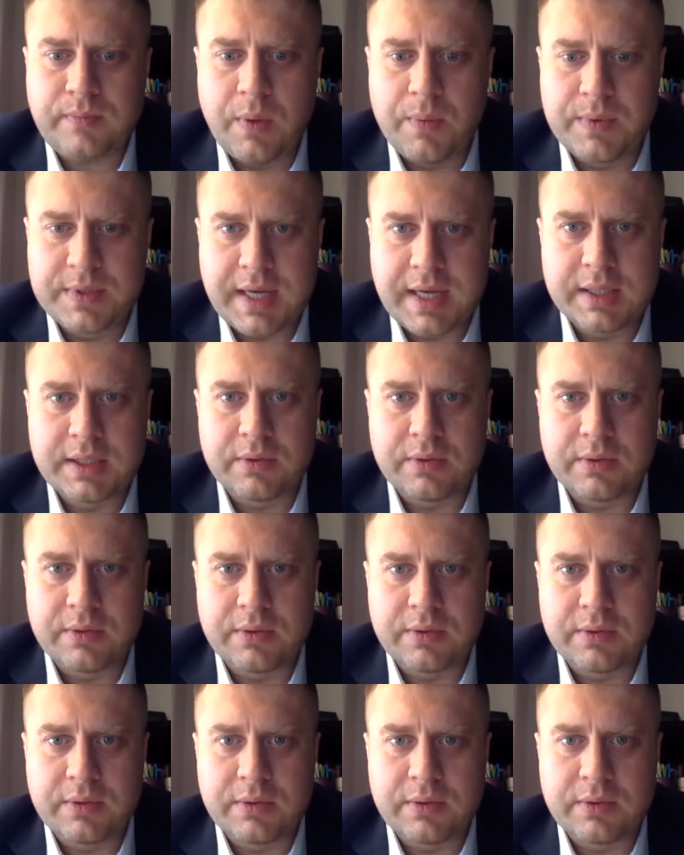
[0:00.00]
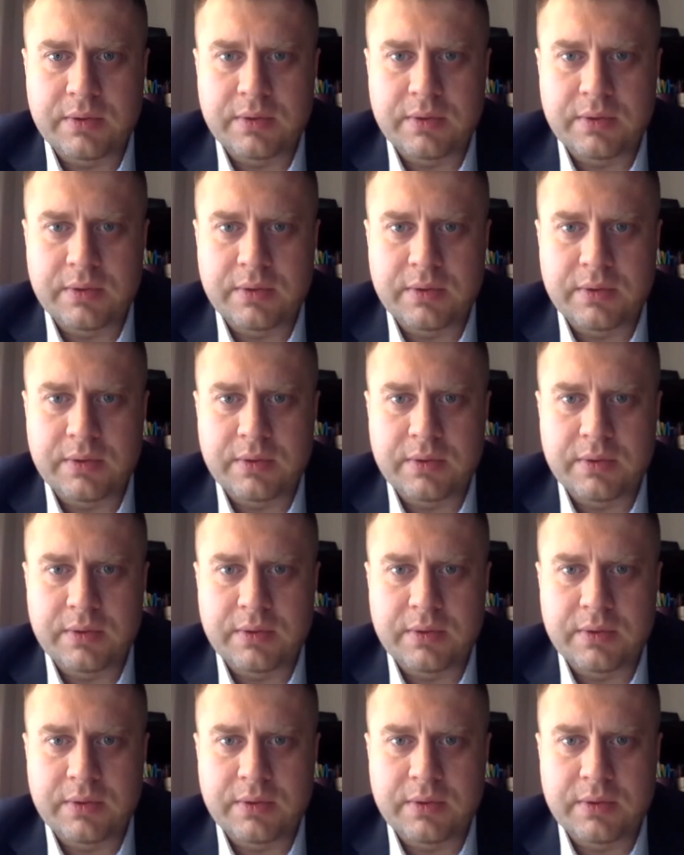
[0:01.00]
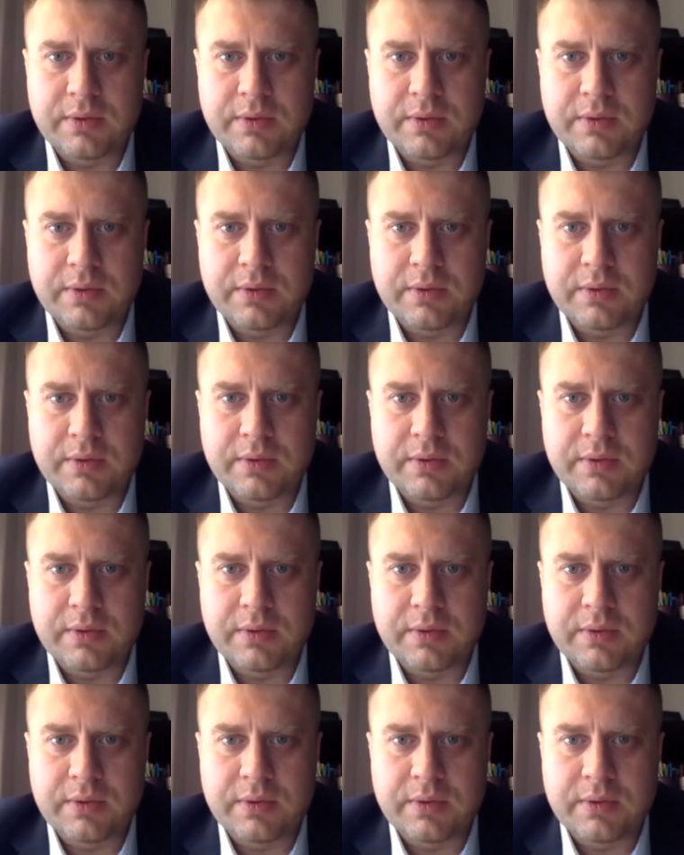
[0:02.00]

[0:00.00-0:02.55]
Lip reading: With that, I would like to talk.